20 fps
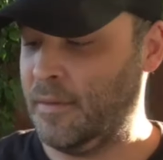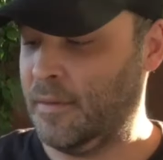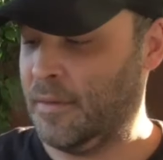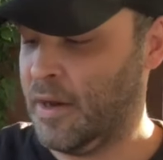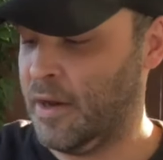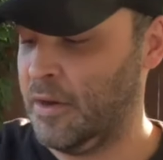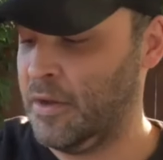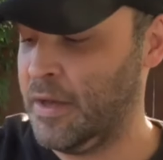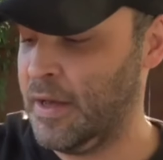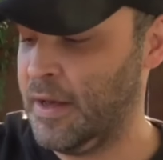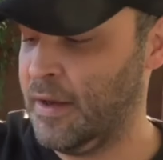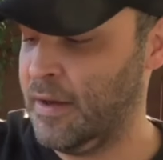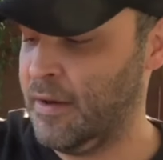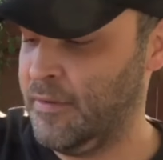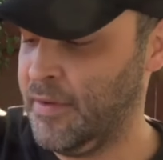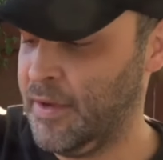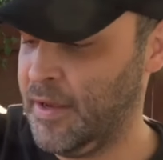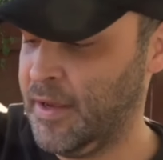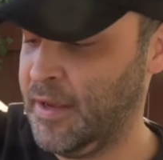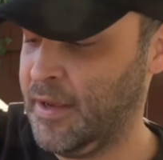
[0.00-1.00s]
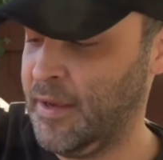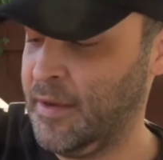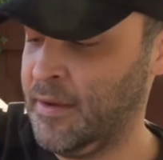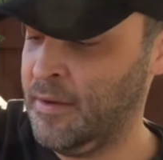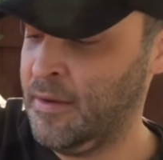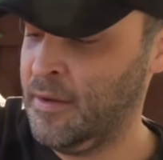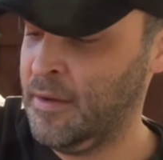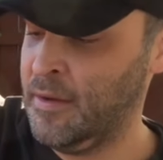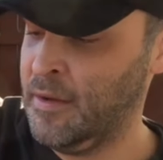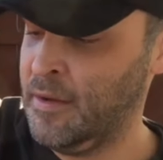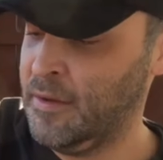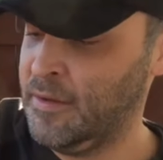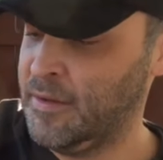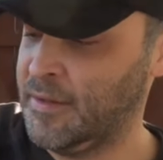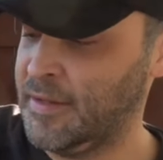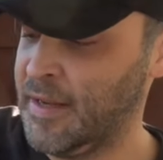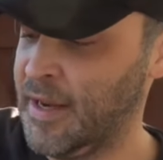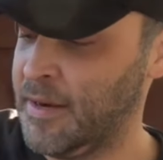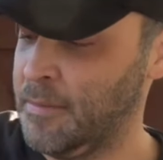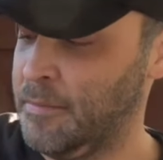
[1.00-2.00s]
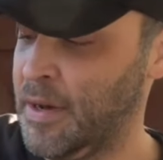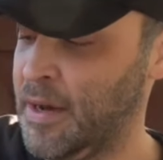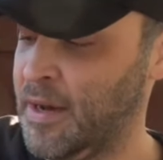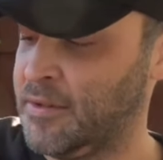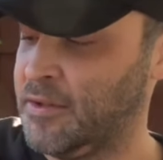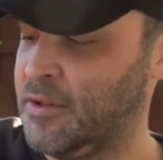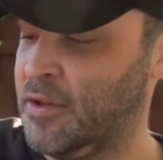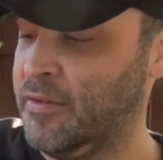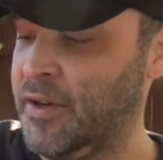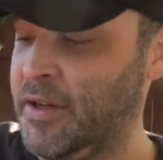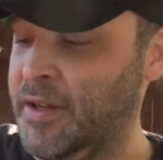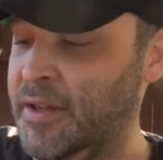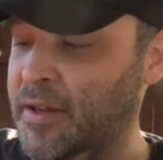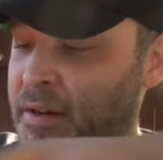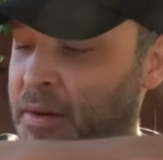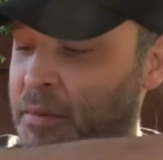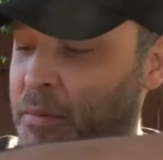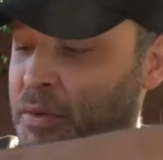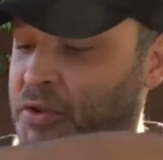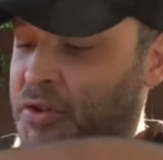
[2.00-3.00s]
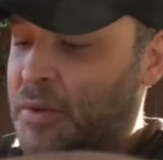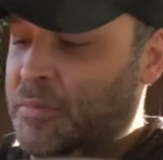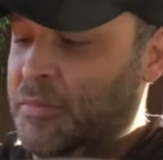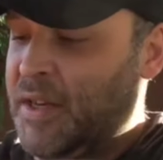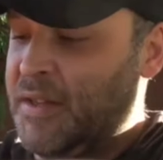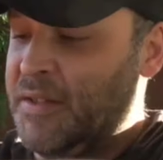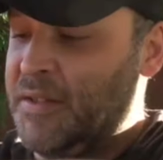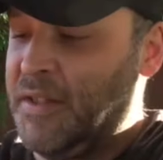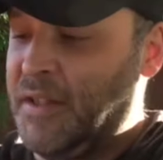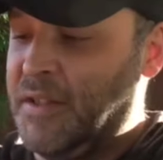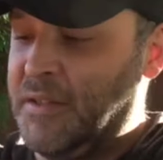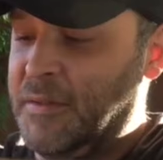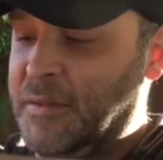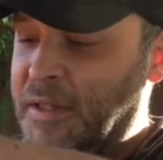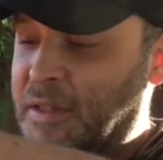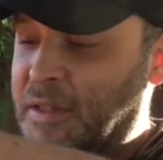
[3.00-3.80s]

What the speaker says: Now you have a second box over here, which I'm guessing is